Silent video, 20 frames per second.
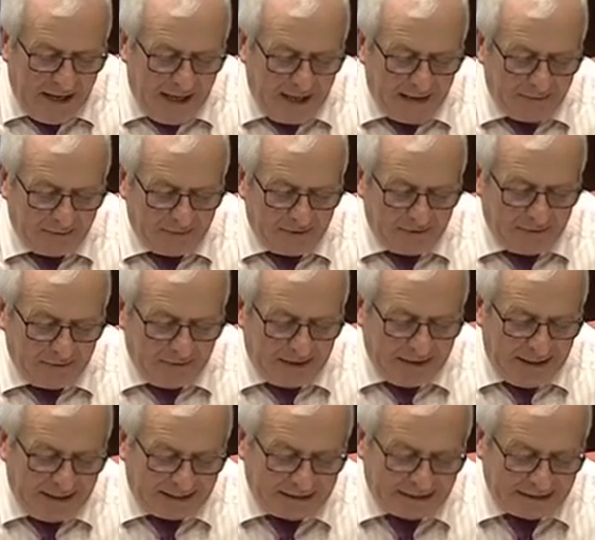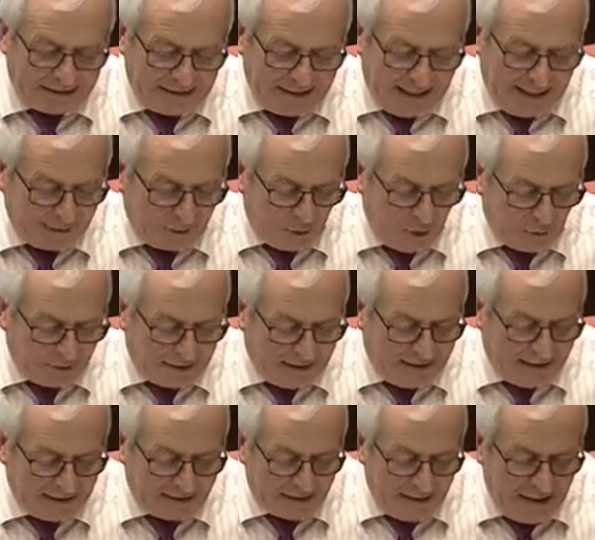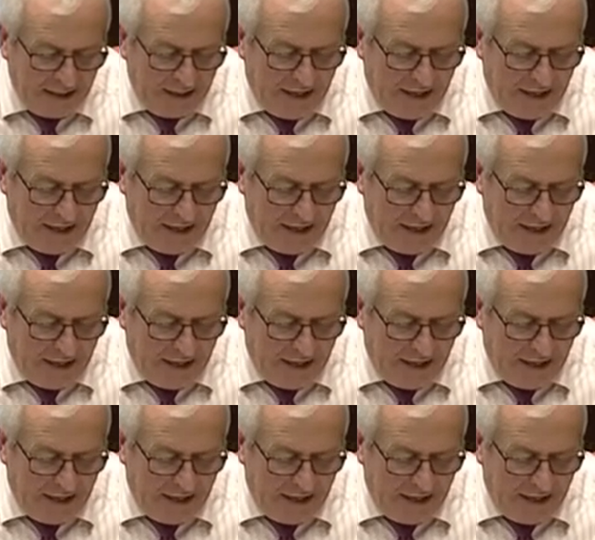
um, ecstasy and cocaine.